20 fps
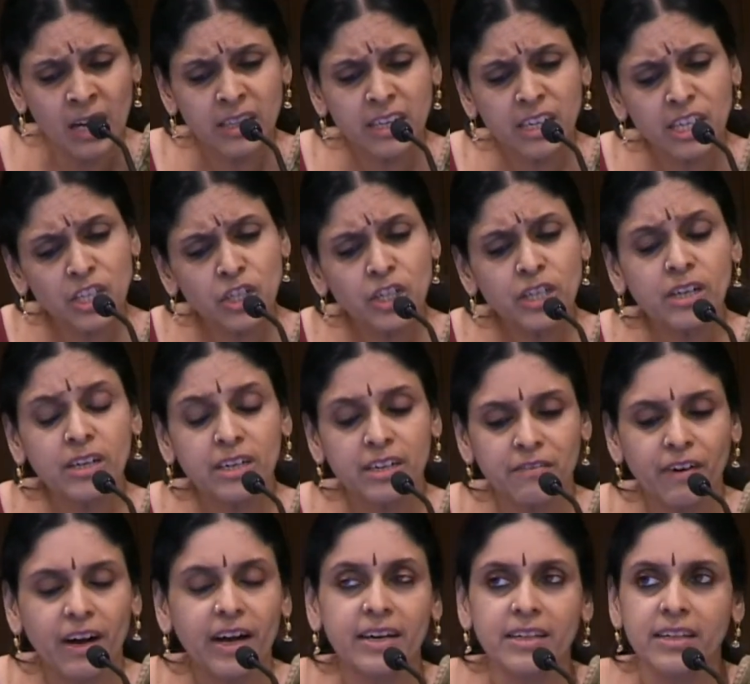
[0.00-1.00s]
The digital
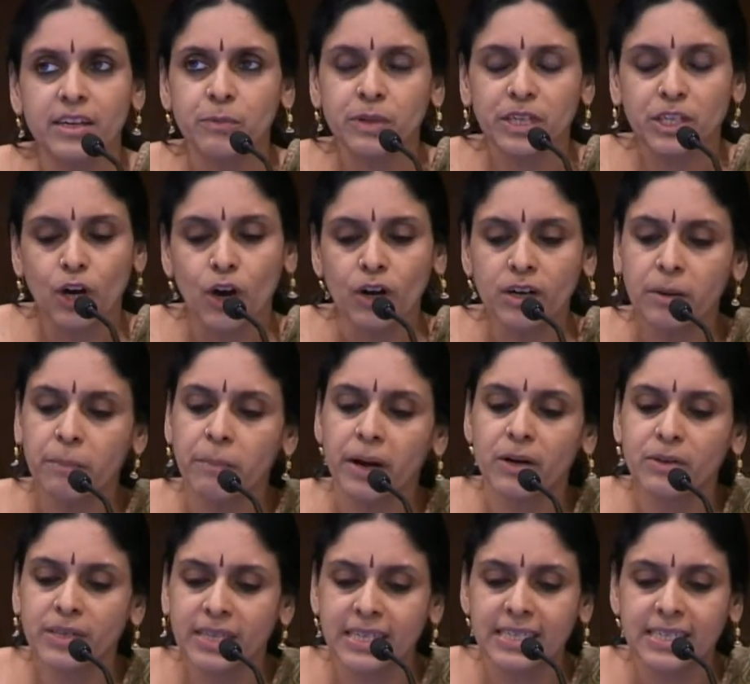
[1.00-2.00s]
divide that we talked
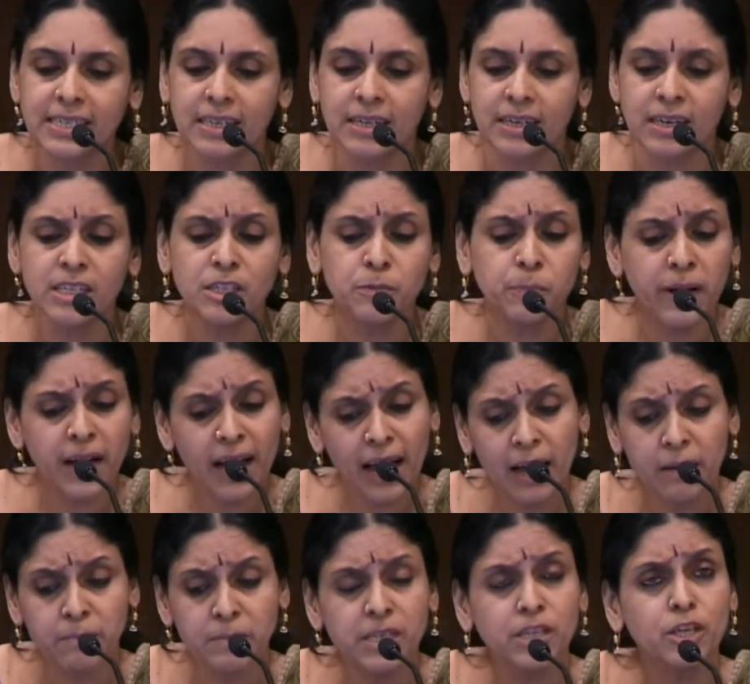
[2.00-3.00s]
about yesterday is
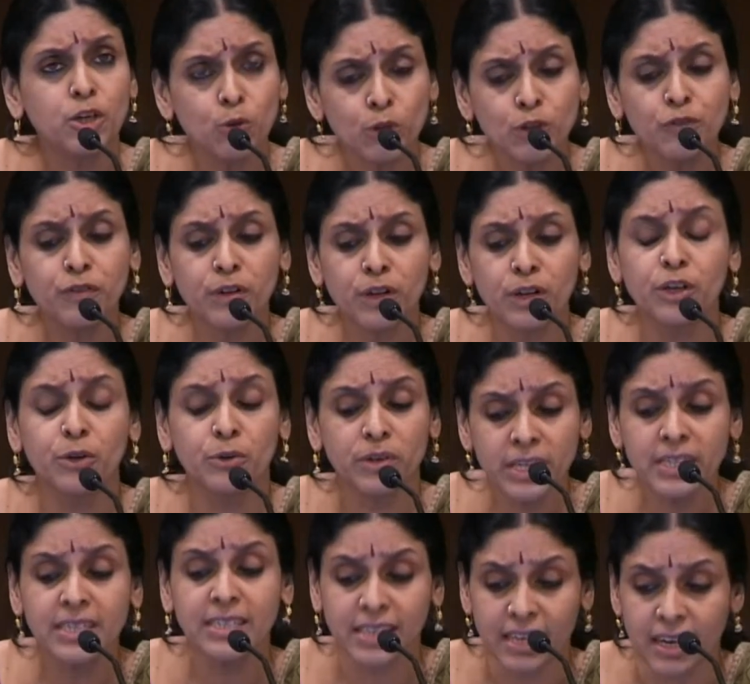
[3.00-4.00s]
perhaps a useful
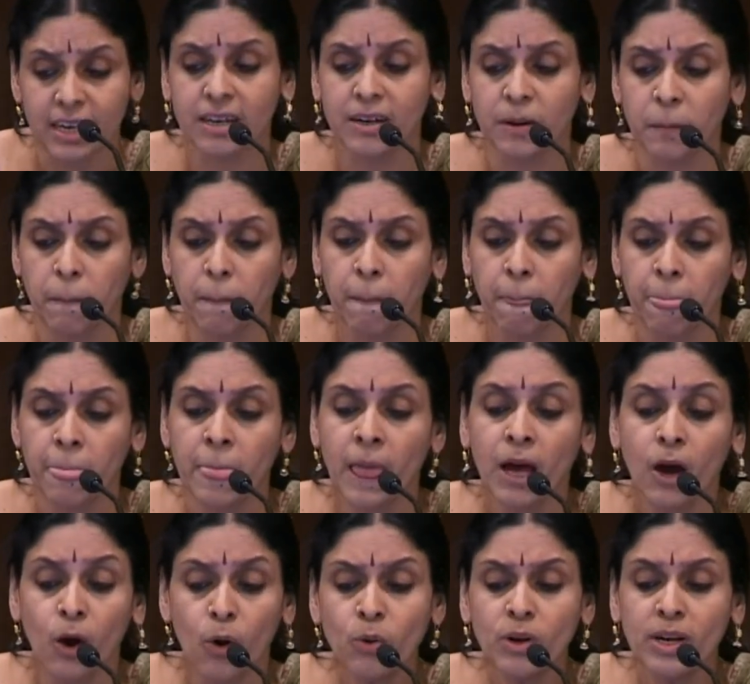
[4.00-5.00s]
heuristic.
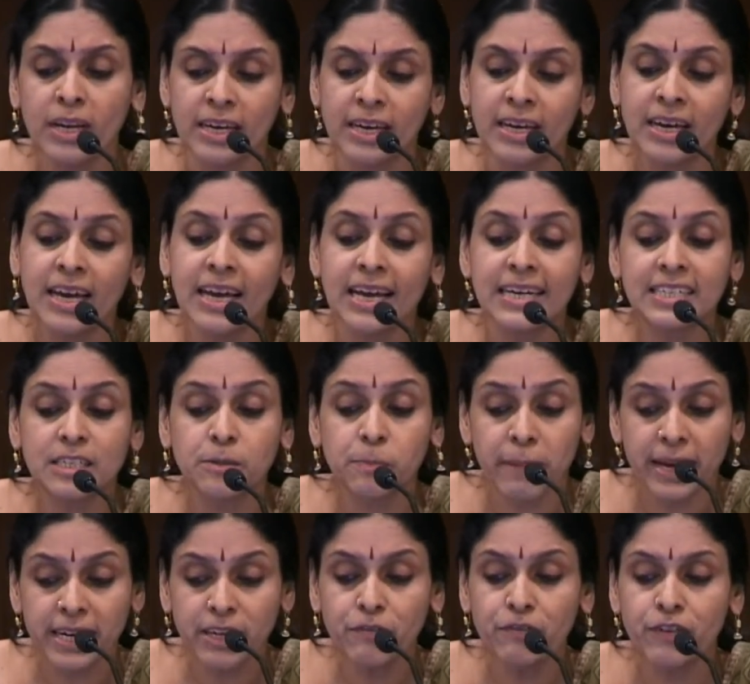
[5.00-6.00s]
Only its
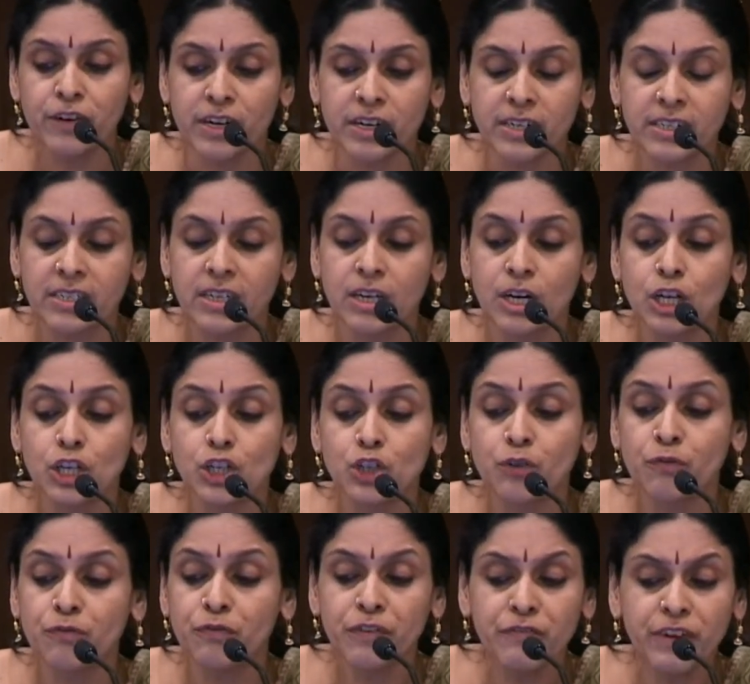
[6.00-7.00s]
metaphors
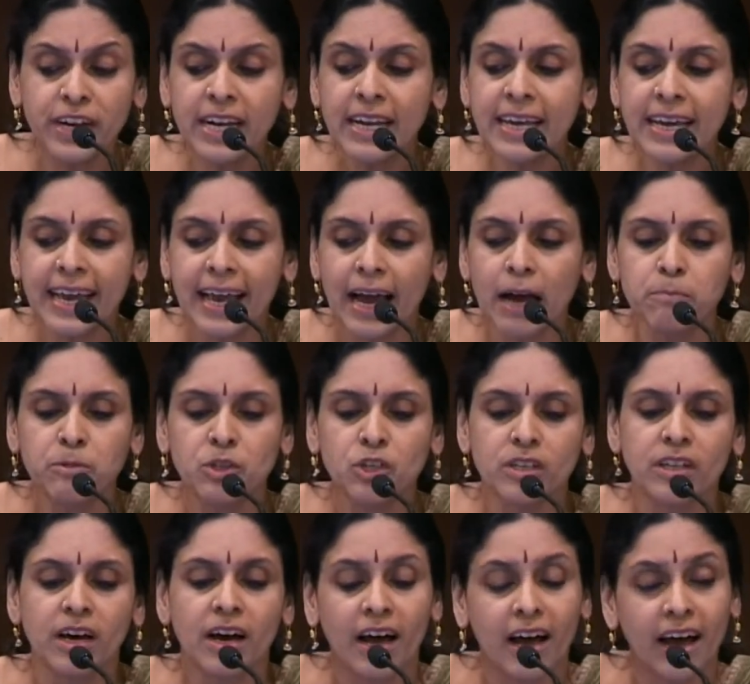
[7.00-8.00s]
should vividly
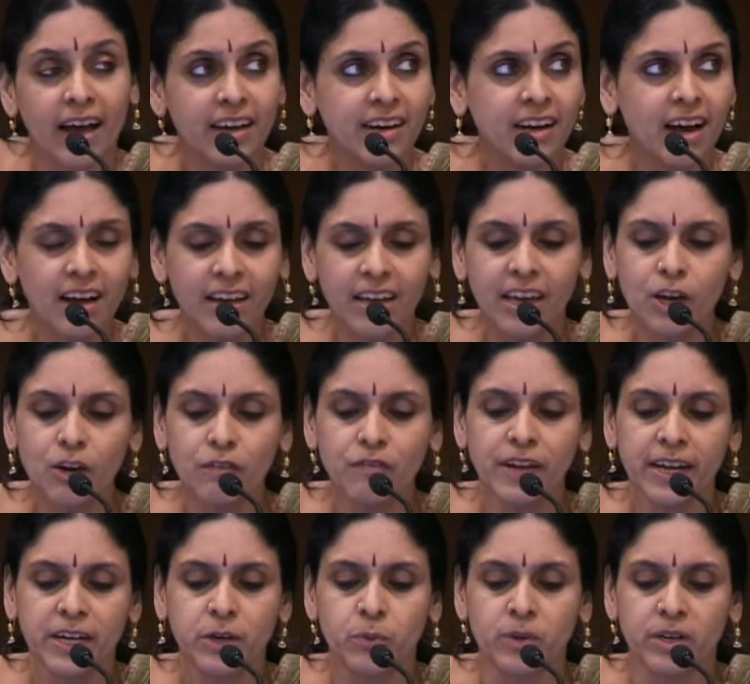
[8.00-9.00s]
capture the hierarchy
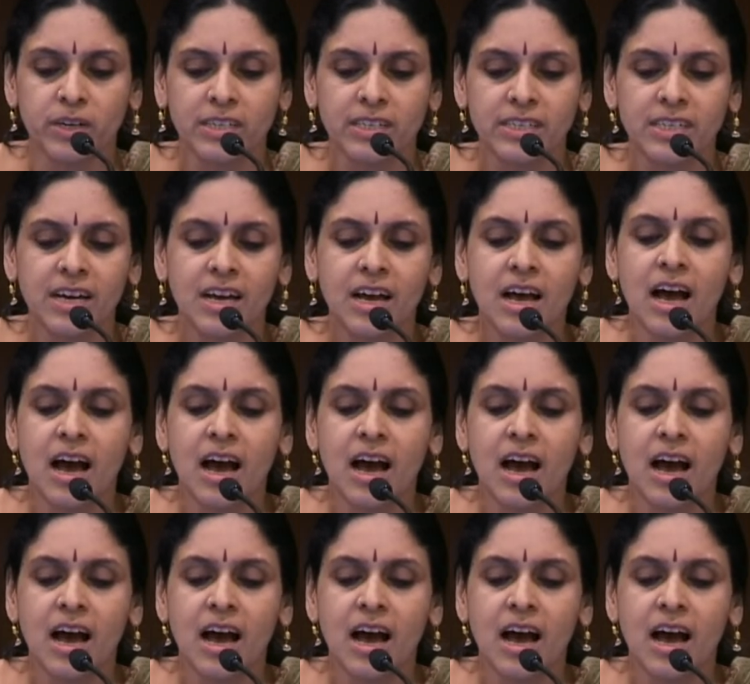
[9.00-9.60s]
of networks,